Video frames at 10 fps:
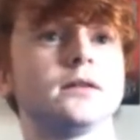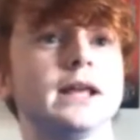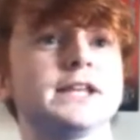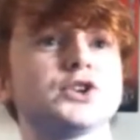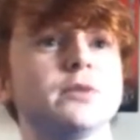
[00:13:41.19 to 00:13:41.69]

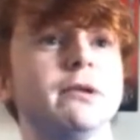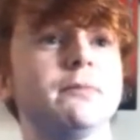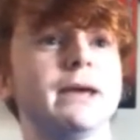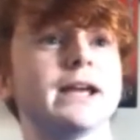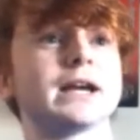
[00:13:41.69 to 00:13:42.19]
This could
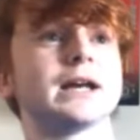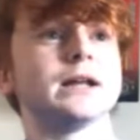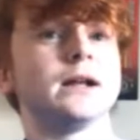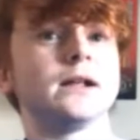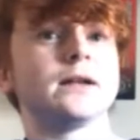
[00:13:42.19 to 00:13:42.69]
be big.
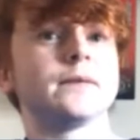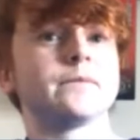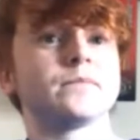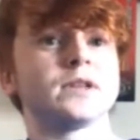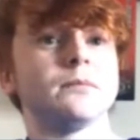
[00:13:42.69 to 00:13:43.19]

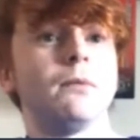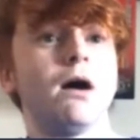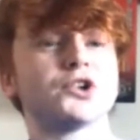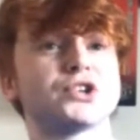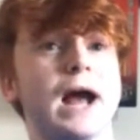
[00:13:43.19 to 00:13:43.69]

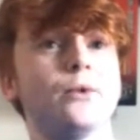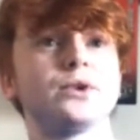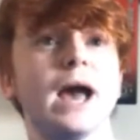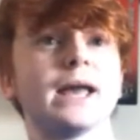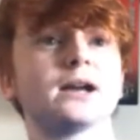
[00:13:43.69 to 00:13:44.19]
Martial
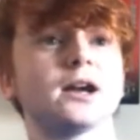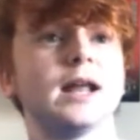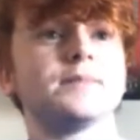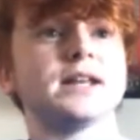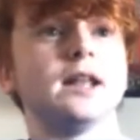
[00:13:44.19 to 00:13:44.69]
getting
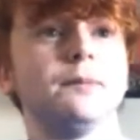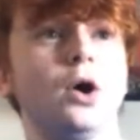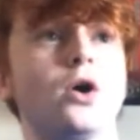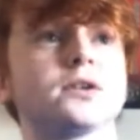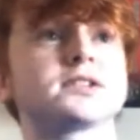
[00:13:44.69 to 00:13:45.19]
clipped in the
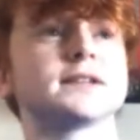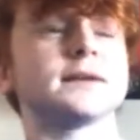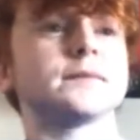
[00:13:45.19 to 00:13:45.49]
box.